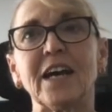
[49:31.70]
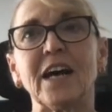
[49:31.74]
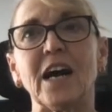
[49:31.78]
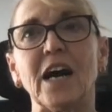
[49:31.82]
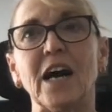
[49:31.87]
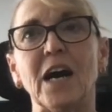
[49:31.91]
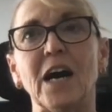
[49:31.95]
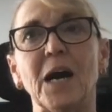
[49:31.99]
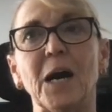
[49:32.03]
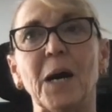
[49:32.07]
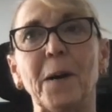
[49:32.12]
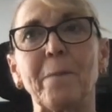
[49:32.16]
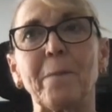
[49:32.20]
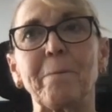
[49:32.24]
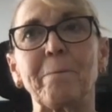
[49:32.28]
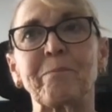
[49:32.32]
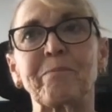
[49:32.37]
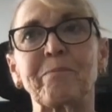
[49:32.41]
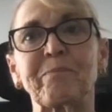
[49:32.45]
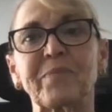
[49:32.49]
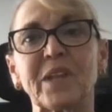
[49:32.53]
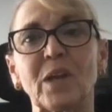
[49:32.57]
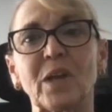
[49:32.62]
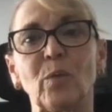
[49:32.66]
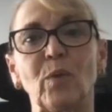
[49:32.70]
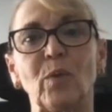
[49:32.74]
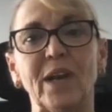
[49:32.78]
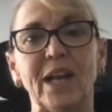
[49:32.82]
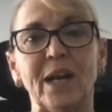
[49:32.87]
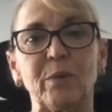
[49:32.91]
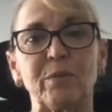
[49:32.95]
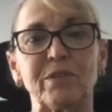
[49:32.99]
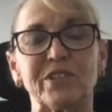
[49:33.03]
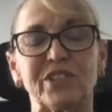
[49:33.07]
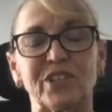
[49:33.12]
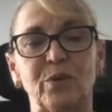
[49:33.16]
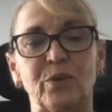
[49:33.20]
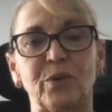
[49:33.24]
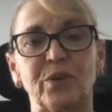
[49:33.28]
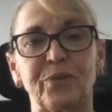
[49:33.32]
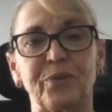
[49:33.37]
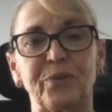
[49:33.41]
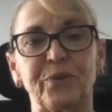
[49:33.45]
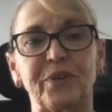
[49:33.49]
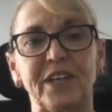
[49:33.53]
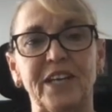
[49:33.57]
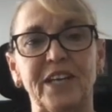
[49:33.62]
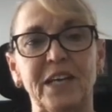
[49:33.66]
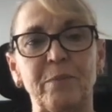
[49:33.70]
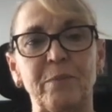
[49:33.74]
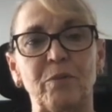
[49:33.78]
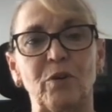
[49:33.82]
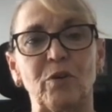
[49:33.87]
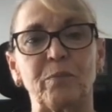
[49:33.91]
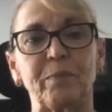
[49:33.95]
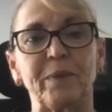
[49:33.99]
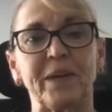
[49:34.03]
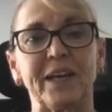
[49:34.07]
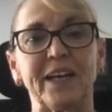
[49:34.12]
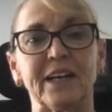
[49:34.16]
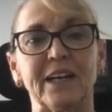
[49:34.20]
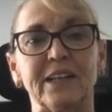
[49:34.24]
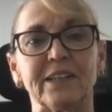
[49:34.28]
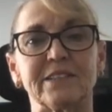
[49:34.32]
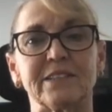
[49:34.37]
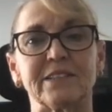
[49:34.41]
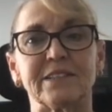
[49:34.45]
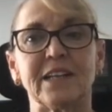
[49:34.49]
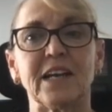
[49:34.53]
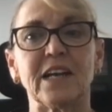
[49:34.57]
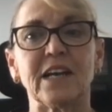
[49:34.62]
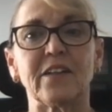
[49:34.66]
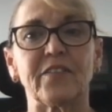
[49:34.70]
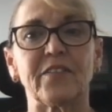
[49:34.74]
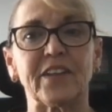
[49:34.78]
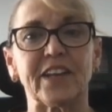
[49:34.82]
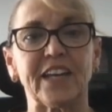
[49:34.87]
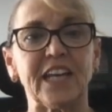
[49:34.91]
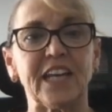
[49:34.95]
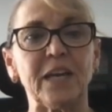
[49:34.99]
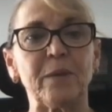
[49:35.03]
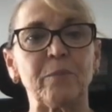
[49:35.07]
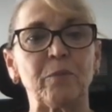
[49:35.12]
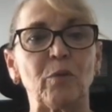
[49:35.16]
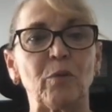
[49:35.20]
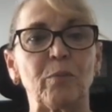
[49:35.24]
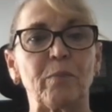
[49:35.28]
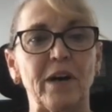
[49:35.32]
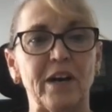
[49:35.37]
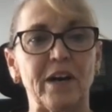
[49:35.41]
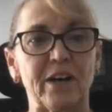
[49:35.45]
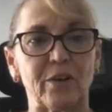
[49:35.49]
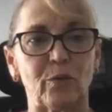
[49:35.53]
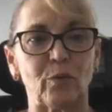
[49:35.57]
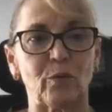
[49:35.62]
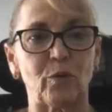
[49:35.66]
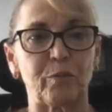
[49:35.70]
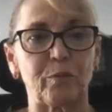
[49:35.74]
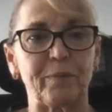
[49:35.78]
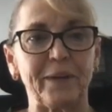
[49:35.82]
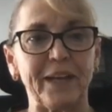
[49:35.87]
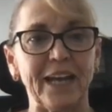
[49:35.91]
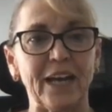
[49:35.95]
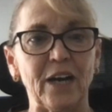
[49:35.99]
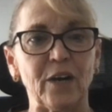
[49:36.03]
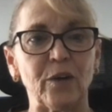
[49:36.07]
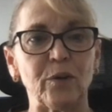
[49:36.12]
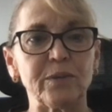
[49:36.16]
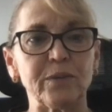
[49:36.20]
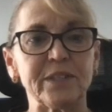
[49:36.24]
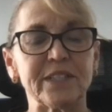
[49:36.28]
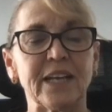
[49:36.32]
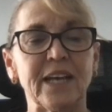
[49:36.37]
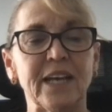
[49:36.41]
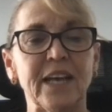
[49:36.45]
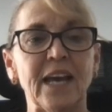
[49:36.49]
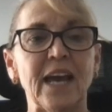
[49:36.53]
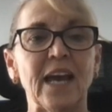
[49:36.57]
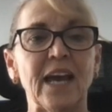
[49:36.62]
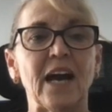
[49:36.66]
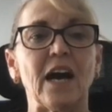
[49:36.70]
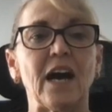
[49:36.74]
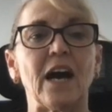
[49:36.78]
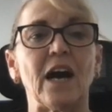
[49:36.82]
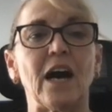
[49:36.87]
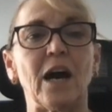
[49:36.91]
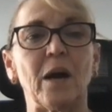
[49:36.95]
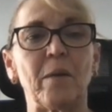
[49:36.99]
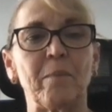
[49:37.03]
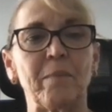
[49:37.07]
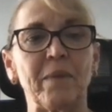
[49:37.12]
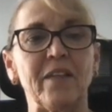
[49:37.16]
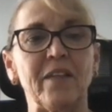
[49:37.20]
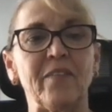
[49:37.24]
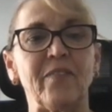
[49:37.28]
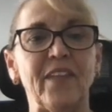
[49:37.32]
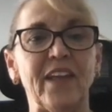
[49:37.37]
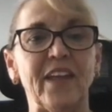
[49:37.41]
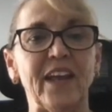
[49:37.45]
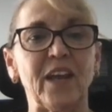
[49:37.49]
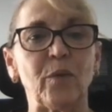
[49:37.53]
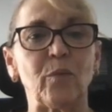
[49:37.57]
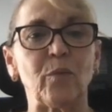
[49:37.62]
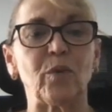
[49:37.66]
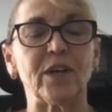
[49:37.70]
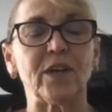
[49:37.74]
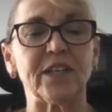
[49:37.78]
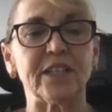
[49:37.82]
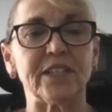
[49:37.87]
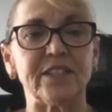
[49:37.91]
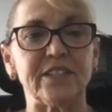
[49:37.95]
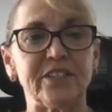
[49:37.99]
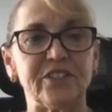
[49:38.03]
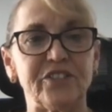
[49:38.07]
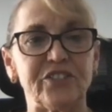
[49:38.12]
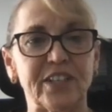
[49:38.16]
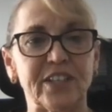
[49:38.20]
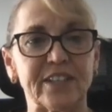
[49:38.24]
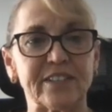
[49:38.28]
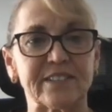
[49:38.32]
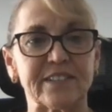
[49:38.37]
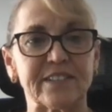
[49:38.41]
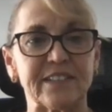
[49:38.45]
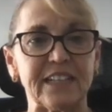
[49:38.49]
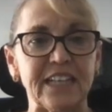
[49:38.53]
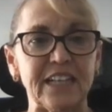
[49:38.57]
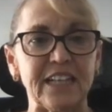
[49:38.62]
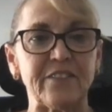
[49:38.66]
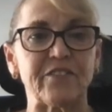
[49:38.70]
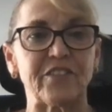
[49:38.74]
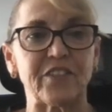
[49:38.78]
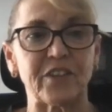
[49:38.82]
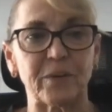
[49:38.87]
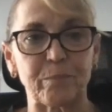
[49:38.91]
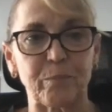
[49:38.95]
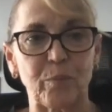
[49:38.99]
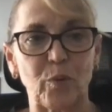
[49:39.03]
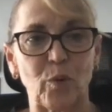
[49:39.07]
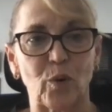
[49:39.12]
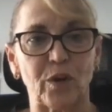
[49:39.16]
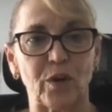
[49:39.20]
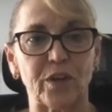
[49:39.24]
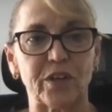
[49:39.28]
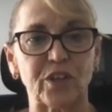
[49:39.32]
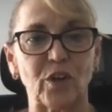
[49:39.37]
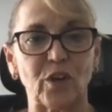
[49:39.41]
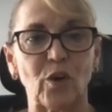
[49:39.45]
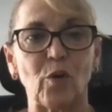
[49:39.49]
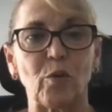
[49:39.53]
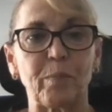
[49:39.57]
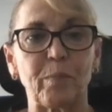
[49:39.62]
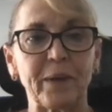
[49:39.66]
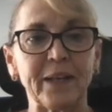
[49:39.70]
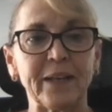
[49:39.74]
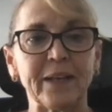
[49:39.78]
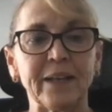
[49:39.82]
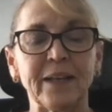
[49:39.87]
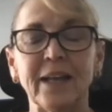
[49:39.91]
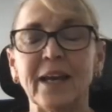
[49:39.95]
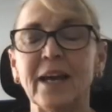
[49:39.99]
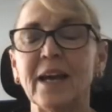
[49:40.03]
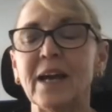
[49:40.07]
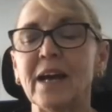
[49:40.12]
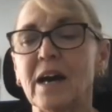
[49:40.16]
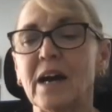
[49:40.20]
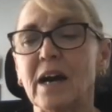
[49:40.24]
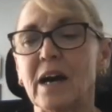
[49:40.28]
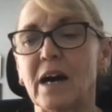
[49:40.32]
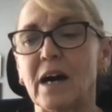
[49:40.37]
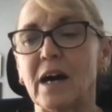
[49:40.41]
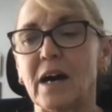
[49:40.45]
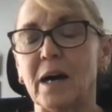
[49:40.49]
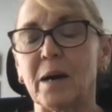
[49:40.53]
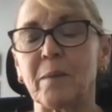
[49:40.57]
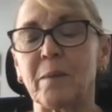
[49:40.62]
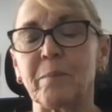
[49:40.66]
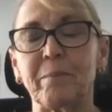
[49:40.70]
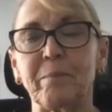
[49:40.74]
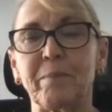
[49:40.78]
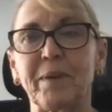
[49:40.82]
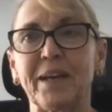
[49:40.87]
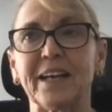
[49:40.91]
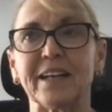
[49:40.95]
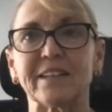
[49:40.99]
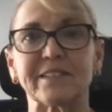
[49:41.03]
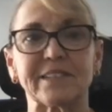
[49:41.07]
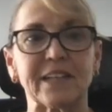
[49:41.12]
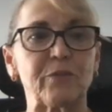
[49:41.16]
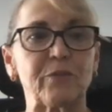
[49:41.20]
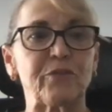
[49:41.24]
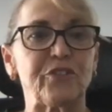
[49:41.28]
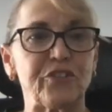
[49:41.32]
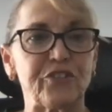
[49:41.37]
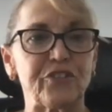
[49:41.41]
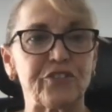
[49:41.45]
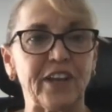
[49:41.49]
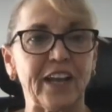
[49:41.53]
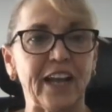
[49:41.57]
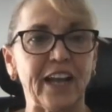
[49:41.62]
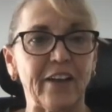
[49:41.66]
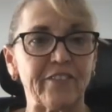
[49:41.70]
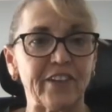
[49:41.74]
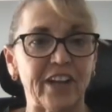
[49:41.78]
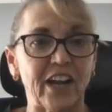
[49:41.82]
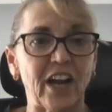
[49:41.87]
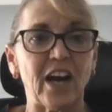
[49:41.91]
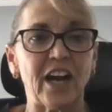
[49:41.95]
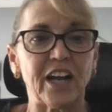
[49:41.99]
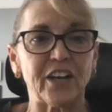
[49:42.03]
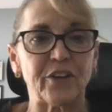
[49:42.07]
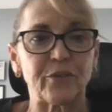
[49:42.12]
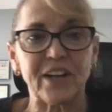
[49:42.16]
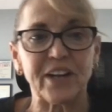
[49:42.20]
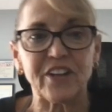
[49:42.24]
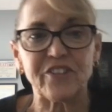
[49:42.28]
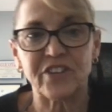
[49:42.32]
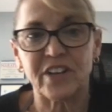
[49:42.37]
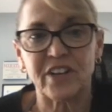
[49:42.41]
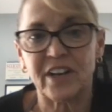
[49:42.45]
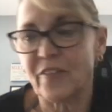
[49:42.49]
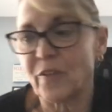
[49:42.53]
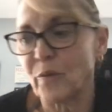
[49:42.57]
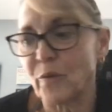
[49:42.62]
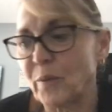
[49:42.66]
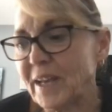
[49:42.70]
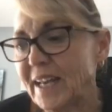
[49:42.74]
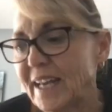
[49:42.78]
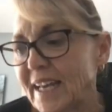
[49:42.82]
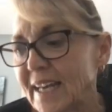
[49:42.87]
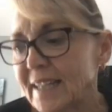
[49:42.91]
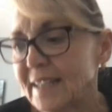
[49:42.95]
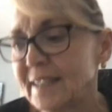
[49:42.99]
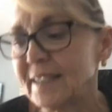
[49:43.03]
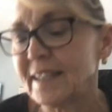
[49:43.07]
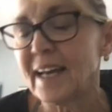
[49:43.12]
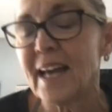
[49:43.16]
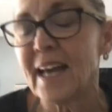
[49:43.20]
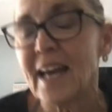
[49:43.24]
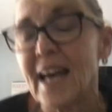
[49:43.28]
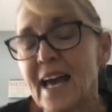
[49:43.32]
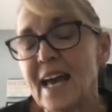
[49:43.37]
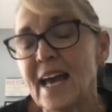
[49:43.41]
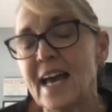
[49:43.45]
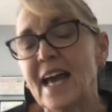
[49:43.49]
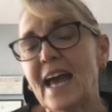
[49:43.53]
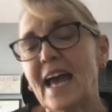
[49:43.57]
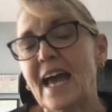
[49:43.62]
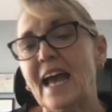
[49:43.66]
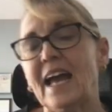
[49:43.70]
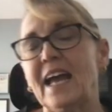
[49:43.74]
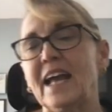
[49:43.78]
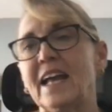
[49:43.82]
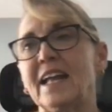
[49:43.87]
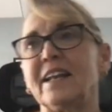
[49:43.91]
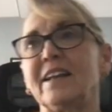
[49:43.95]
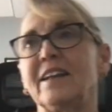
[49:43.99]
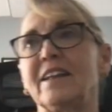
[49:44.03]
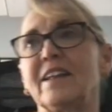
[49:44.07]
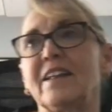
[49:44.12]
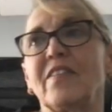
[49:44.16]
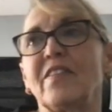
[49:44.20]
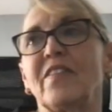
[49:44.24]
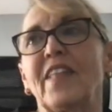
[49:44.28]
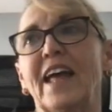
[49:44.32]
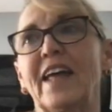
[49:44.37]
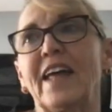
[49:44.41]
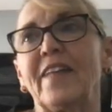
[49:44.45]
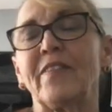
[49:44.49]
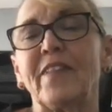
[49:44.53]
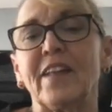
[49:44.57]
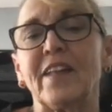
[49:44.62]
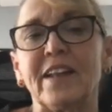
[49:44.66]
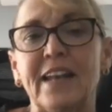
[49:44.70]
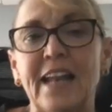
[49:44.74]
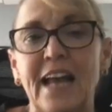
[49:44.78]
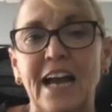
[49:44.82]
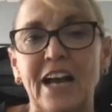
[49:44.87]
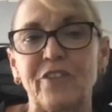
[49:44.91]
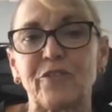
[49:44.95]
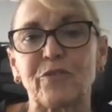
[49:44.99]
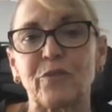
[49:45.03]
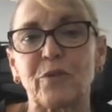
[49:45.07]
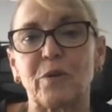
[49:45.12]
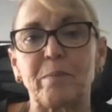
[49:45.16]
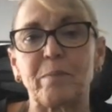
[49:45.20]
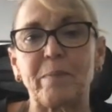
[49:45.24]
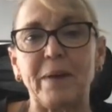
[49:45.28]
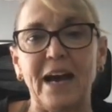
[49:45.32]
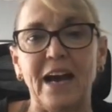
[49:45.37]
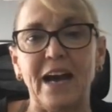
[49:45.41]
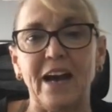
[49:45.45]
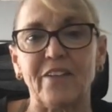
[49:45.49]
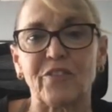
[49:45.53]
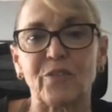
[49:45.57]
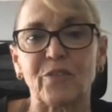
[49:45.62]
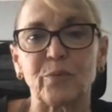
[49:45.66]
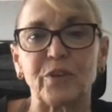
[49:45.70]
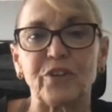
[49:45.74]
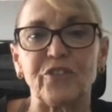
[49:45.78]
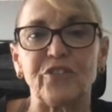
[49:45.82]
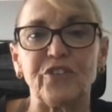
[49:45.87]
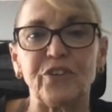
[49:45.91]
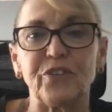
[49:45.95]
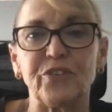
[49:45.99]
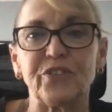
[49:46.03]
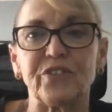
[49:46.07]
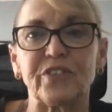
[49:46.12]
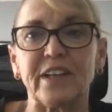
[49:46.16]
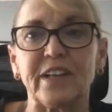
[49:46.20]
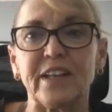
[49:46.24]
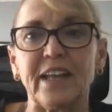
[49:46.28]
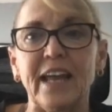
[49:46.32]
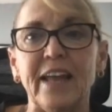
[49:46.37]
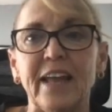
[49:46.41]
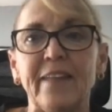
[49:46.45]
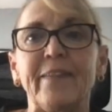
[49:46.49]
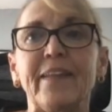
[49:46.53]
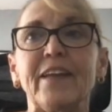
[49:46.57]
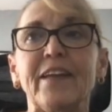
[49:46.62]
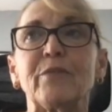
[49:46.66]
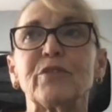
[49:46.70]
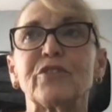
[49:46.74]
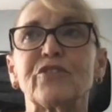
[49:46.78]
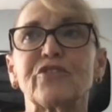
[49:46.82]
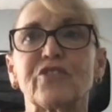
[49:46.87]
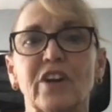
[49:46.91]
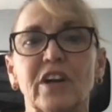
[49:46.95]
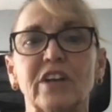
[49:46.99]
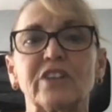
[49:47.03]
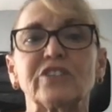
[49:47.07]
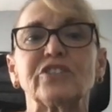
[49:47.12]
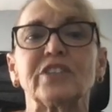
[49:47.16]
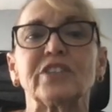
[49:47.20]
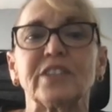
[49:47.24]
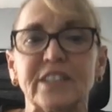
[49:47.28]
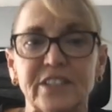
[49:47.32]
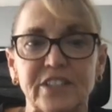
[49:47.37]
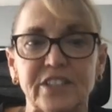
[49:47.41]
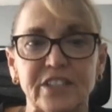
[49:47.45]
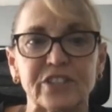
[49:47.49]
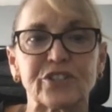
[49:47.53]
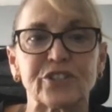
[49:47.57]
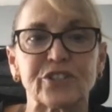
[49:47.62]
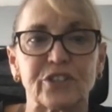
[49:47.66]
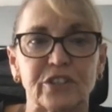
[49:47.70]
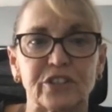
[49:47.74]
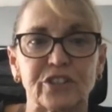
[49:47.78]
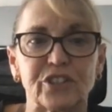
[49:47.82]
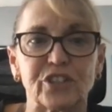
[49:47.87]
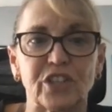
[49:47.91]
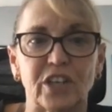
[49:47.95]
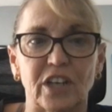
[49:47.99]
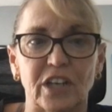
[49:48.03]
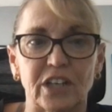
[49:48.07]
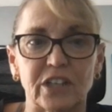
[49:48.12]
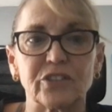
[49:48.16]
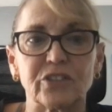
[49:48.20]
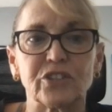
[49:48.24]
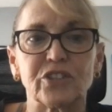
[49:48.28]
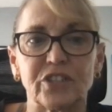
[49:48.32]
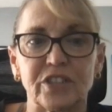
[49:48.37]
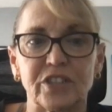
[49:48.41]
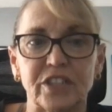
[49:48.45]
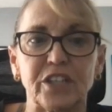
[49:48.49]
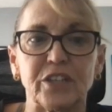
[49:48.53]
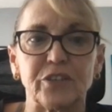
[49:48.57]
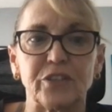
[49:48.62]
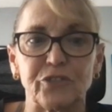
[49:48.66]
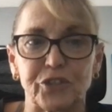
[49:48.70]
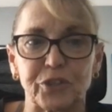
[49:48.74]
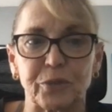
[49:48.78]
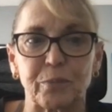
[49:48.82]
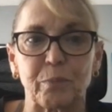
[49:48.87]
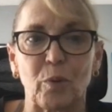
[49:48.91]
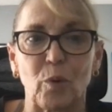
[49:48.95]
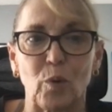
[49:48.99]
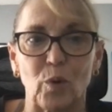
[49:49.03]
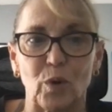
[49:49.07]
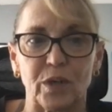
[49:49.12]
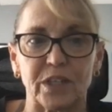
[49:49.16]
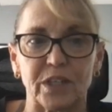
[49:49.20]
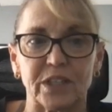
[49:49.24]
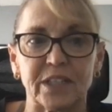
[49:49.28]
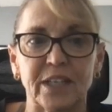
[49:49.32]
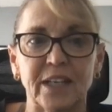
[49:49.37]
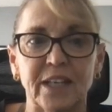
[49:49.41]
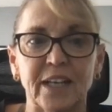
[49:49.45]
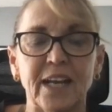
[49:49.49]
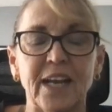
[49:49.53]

when I was going through chemo, because the chemo bottle would be out, and they would just leave the port open, because I was having hydration on the weekend, and then the natural path would use it, and they would charge an additional charge to use your port.